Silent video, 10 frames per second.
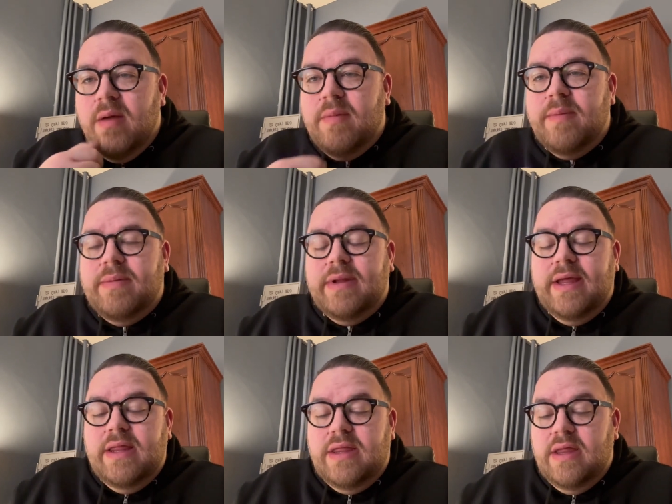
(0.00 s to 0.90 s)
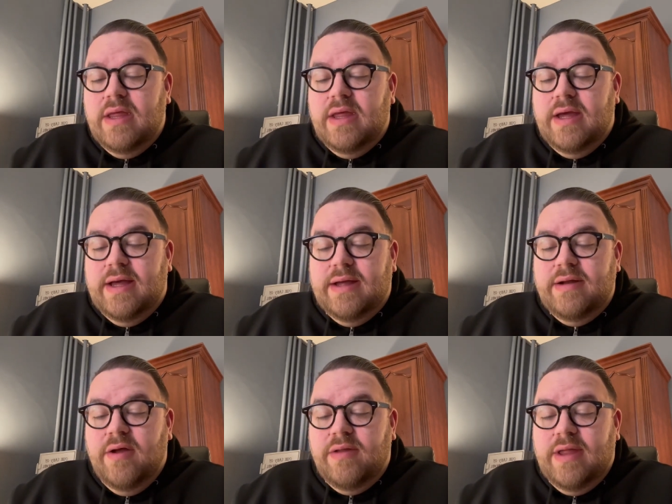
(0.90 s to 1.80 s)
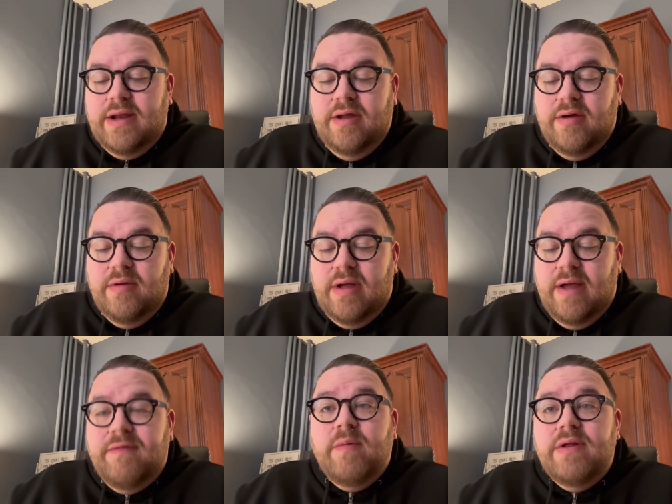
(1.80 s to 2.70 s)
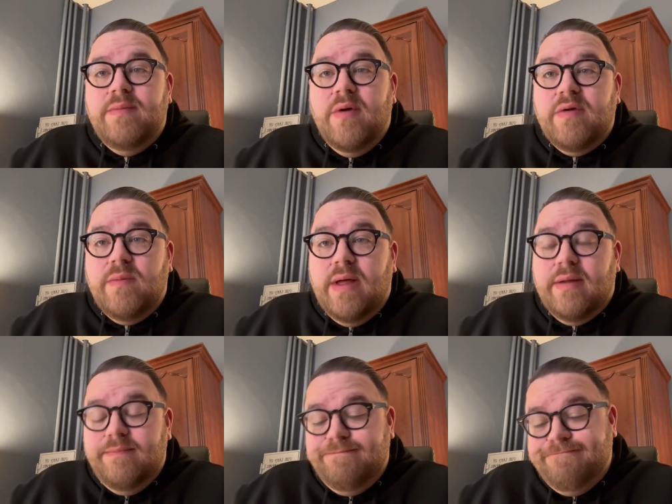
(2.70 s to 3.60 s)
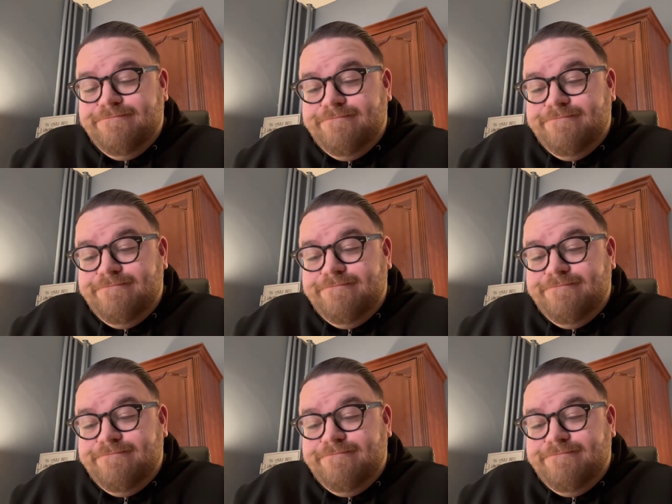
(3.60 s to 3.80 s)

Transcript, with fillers: but please uh, know that you everyone is most welcome.